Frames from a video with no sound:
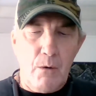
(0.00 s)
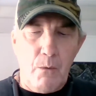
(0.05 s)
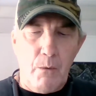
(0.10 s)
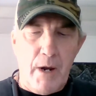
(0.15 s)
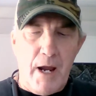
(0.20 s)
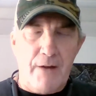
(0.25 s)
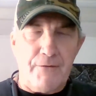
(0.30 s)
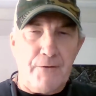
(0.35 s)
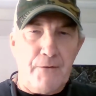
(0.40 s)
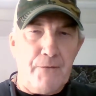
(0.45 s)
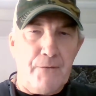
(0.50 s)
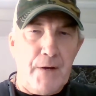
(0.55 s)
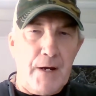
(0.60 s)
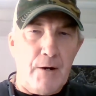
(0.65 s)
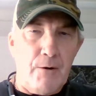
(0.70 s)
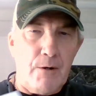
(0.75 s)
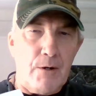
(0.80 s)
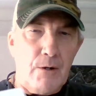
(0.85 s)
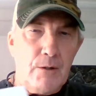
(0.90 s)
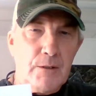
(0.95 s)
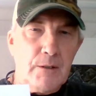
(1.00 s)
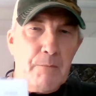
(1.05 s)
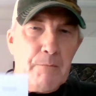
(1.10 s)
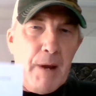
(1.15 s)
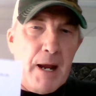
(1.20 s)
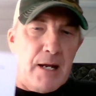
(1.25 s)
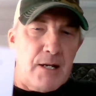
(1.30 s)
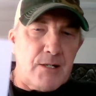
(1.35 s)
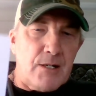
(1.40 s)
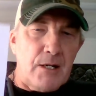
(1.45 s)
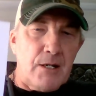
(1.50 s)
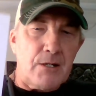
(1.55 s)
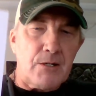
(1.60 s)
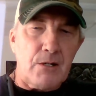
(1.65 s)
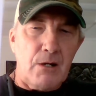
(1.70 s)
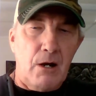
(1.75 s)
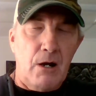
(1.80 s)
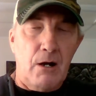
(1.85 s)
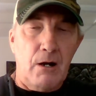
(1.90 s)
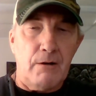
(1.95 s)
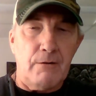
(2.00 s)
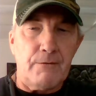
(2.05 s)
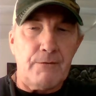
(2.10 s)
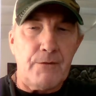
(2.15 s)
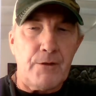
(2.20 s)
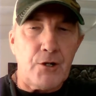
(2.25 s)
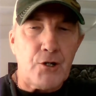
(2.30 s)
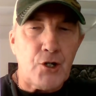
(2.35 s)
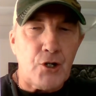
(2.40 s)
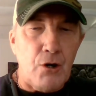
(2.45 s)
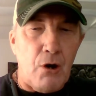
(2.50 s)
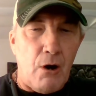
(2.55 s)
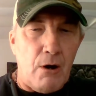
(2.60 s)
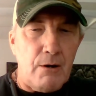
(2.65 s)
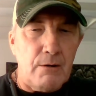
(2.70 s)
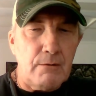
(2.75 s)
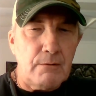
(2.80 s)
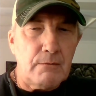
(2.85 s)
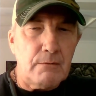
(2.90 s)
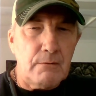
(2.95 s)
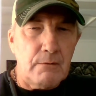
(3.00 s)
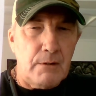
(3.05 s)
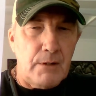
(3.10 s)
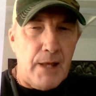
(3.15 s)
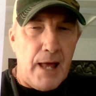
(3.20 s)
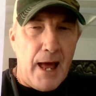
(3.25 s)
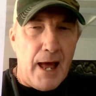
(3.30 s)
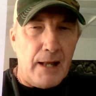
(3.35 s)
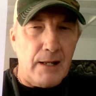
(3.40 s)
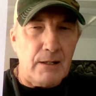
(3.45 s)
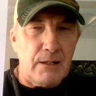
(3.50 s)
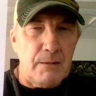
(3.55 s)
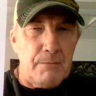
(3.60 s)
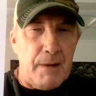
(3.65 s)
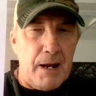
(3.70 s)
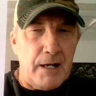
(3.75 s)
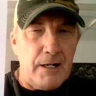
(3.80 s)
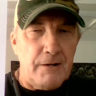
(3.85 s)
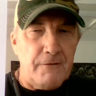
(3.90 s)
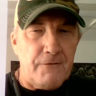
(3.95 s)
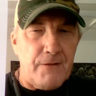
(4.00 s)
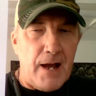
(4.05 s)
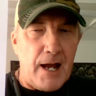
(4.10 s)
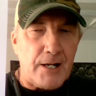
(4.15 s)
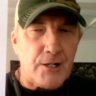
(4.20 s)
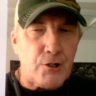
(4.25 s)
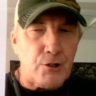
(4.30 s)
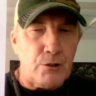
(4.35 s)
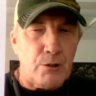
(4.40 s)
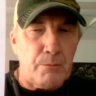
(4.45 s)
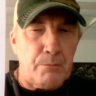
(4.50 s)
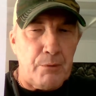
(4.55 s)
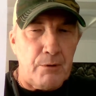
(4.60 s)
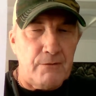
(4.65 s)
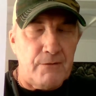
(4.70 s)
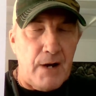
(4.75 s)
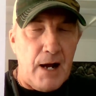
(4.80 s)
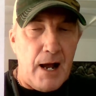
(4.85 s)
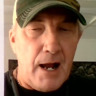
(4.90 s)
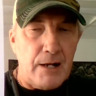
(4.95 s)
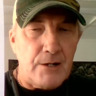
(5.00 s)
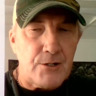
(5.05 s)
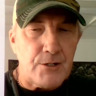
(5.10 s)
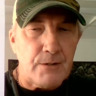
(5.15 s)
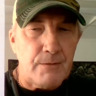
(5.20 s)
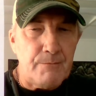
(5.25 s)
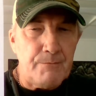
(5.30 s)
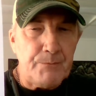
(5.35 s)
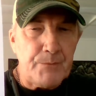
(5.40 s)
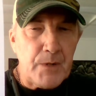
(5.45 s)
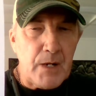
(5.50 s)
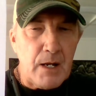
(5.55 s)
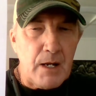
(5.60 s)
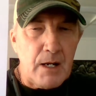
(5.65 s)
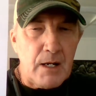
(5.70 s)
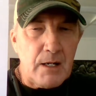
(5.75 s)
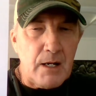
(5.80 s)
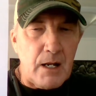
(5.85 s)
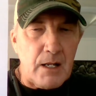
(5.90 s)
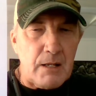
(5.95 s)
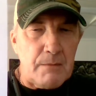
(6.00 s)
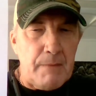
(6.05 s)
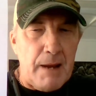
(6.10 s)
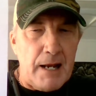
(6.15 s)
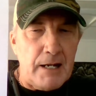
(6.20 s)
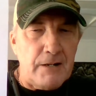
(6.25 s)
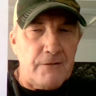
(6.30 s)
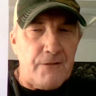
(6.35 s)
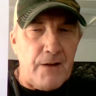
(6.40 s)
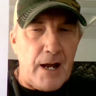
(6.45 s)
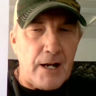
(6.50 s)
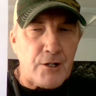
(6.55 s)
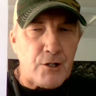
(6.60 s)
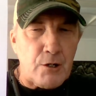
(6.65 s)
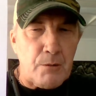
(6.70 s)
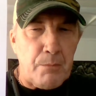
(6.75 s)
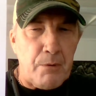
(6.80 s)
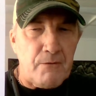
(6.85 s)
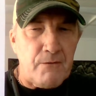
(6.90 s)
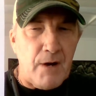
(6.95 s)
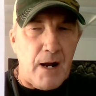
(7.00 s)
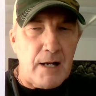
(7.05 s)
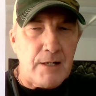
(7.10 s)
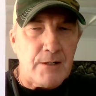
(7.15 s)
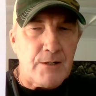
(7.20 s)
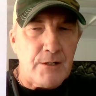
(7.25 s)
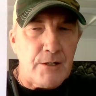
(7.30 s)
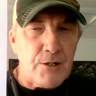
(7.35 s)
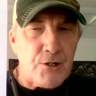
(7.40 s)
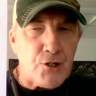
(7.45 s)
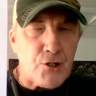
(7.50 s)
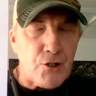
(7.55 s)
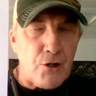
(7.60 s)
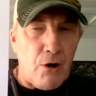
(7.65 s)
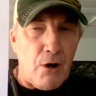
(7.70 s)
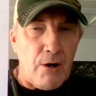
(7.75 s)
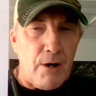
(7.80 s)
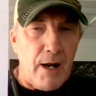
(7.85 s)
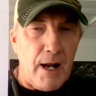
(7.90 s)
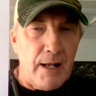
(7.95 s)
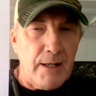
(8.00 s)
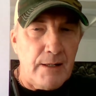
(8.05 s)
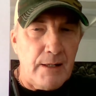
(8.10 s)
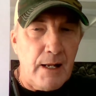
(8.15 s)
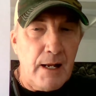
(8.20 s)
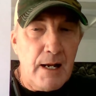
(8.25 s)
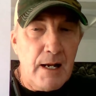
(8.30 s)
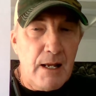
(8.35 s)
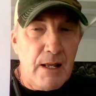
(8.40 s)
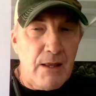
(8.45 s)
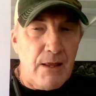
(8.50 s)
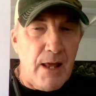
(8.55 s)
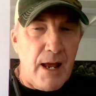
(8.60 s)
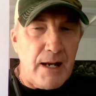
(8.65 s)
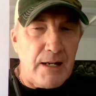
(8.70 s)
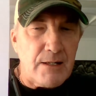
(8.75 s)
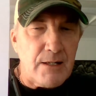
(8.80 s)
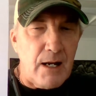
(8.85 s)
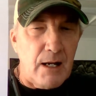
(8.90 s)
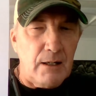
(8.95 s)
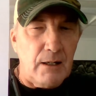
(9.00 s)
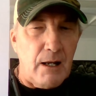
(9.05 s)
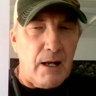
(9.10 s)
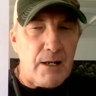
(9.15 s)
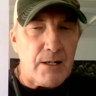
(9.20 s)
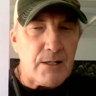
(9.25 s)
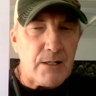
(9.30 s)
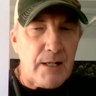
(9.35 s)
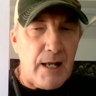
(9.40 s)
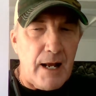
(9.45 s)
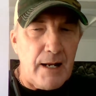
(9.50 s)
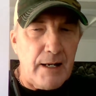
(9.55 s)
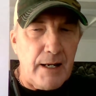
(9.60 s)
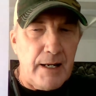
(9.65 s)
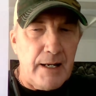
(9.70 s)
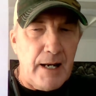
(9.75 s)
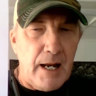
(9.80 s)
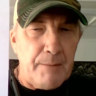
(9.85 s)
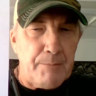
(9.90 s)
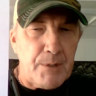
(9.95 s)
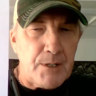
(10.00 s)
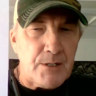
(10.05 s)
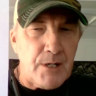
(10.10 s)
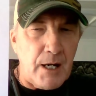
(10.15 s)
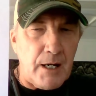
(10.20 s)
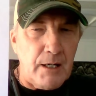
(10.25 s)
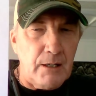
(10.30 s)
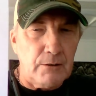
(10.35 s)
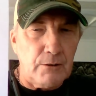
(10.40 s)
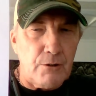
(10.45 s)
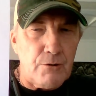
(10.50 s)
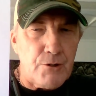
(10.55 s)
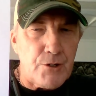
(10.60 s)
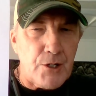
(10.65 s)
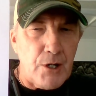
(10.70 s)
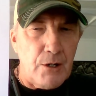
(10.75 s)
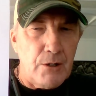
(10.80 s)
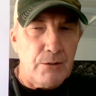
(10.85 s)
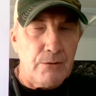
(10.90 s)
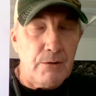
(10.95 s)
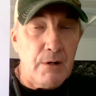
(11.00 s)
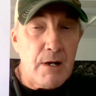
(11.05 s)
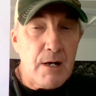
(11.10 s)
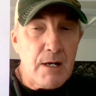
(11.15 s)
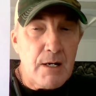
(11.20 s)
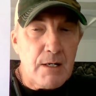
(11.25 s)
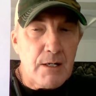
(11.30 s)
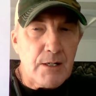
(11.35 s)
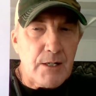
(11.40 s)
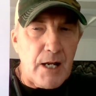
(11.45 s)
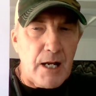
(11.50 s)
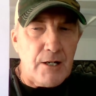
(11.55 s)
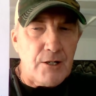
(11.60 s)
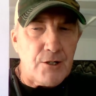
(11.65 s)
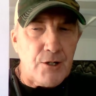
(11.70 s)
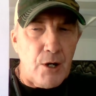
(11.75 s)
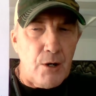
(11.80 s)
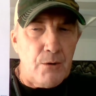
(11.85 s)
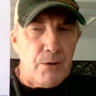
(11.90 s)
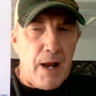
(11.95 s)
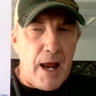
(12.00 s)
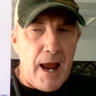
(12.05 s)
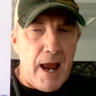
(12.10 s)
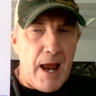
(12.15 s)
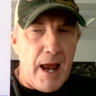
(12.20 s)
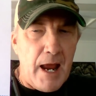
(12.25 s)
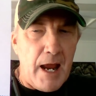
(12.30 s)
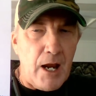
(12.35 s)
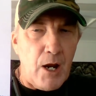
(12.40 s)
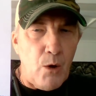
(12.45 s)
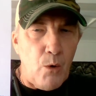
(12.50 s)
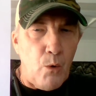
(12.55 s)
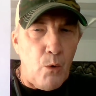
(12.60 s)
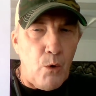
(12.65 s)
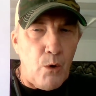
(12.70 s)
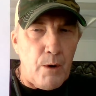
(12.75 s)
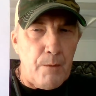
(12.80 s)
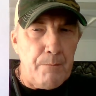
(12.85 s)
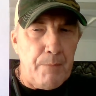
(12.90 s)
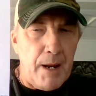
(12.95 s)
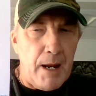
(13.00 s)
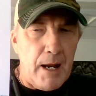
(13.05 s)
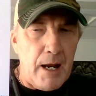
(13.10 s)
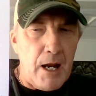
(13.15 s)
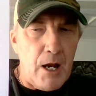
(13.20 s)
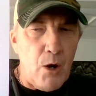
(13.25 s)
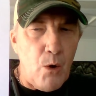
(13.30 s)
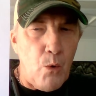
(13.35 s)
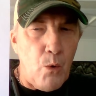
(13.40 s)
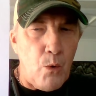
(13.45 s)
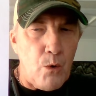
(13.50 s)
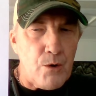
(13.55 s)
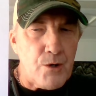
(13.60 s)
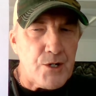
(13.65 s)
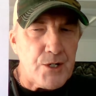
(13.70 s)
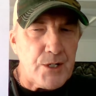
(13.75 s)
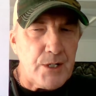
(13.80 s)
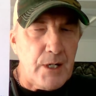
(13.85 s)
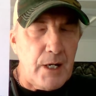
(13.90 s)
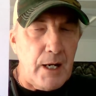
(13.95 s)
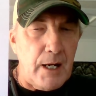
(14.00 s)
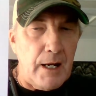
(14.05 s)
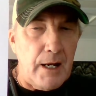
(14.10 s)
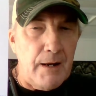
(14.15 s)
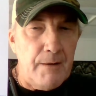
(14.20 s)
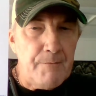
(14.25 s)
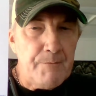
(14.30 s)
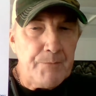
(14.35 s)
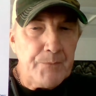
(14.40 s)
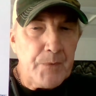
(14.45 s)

we have to figure it on the basis of the chart that the manufacturer provides. Now, the manufacturer provides this chart and they tell us that in a particular zone, say zone A or B or C,